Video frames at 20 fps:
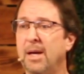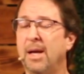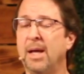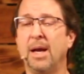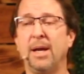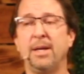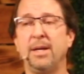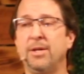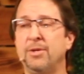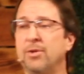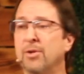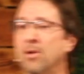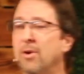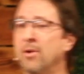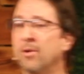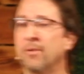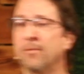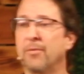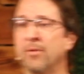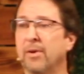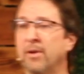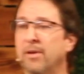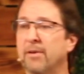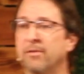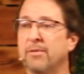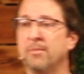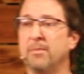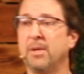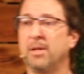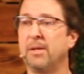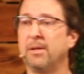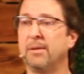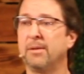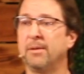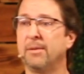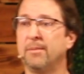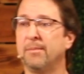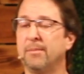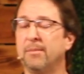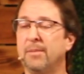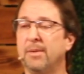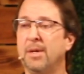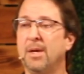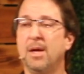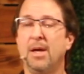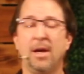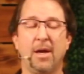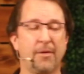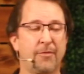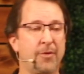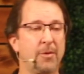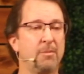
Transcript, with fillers: And I need you all to forgive me. And